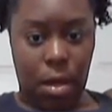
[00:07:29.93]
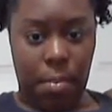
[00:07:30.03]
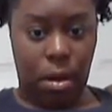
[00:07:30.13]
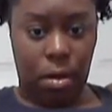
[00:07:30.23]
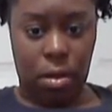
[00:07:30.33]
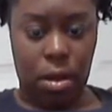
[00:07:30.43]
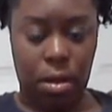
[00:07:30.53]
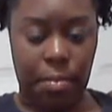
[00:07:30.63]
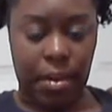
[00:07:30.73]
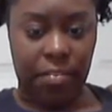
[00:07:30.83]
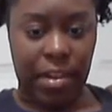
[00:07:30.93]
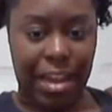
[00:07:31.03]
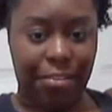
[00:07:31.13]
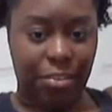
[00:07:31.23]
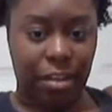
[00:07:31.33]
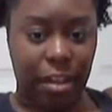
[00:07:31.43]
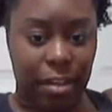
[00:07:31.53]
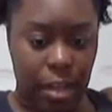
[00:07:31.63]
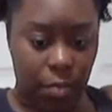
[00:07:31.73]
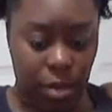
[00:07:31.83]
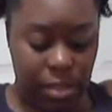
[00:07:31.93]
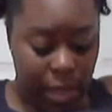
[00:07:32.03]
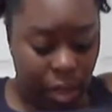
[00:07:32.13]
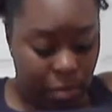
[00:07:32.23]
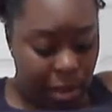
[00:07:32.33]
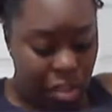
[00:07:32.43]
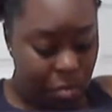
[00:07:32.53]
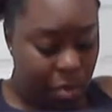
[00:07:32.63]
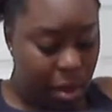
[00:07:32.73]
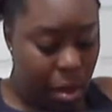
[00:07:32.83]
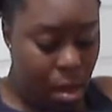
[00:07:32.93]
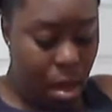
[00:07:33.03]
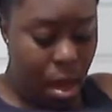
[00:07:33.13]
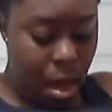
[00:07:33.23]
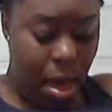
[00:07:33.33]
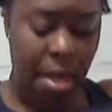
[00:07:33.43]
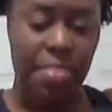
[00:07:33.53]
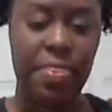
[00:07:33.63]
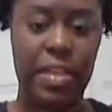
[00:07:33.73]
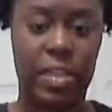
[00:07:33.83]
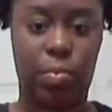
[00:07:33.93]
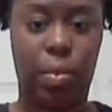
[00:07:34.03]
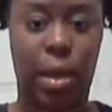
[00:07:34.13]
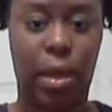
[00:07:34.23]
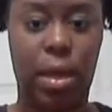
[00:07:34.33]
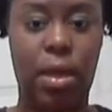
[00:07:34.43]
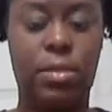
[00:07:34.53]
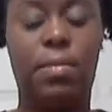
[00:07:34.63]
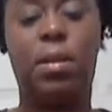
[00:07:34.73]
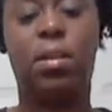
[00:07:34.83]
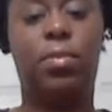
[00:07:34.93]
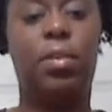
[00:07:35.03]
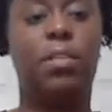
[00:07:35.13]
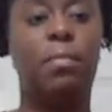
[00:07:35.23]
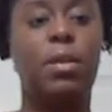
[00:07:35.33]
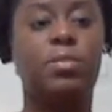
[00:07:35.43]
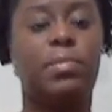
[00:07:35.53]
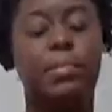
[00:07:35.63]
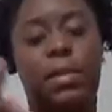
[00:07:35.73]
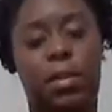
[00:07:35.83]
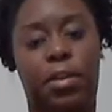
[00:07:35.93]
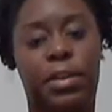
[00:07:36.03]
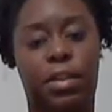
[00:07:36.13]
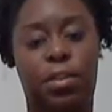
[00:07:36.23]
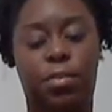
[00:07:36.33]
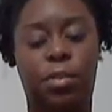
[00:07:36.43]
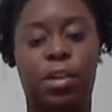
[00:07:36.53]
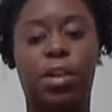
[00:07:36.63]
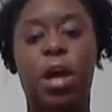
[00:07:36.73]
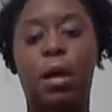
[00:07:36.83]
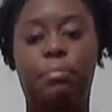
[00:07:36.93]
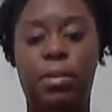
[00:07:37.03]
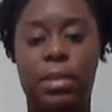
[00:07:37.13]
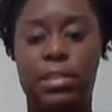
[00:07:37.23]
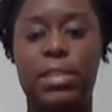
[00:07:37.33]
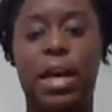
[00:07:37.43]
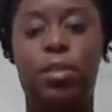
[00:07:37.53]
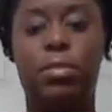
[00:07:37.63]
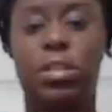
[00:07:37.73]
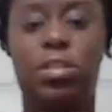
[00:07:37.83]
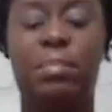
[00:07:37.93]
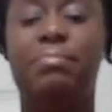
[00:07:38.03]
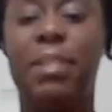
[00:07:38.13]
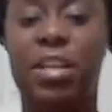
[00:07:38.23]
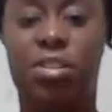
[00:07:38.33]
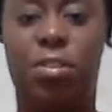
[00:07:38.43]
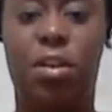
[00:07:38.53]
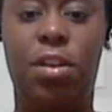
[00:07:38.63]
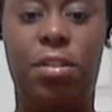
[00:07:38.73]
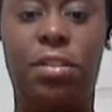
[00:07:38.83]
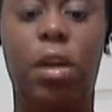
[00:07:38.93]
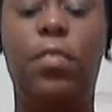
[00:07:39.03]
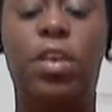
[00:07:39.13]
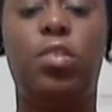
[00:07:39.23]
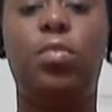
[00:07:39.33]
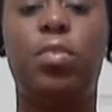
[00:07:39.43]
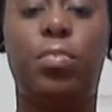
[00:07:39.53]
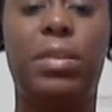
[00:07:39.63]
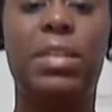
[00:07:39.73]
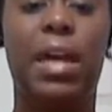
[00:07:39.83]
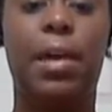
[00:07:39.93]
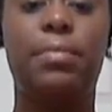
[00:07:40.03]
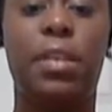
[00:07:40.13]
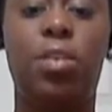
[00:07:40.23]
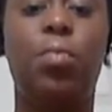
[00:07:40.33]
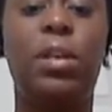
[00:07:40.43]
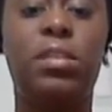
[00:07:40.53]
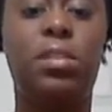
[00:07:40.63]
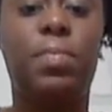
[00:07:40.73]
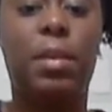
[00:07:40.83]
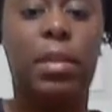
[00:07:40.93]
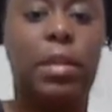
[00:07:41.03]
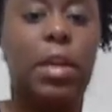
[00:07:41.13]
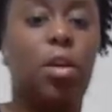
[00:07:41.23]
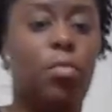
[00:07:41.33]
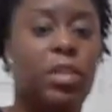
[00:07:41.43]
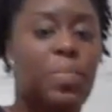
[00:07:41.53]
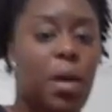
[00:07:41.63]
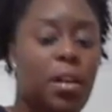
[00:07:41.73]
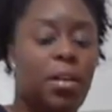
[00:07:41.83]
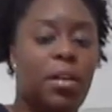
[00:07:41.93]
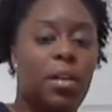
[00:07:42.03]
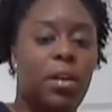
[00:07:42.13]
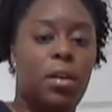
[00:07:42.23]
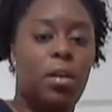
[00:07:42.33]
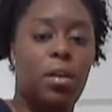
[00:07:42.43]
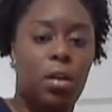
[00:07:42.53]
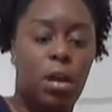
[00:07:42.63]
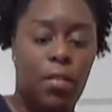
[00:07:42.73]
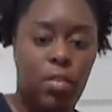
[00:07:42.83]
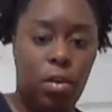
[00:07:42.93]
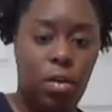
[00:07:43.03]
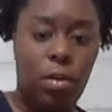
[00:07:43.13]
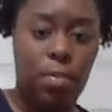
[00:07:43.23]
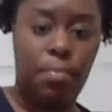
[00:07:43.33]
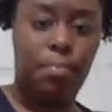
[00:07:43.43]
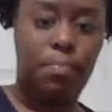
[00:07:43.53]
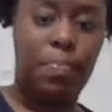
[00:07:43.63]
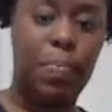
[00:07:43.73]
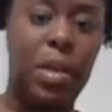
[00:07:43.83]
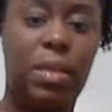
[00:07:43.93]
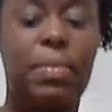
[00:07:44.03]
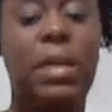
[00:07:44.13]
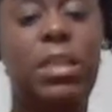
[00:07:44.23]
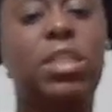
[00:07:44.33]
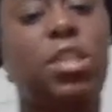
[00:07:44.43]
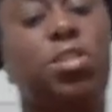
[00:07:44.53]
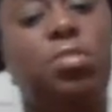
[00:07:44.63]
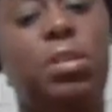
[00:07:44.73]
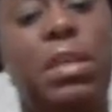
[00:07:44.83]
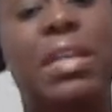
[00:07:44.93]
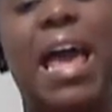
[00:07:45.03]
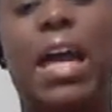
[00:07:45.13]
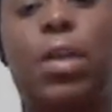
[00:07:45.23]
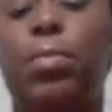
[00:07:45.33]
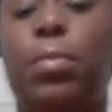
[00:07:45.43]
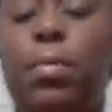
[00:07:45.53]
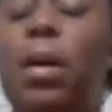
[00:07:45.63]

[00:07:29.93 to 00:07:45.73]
about above the navel, and then you want to take your measurement this way. So I'm not going to read off my measurements because I already did it earlier, but this is how you essentially measure yourself, and you do it 3 times, and you want it to be at the narrowest part of your belly button, just so you can get an accurate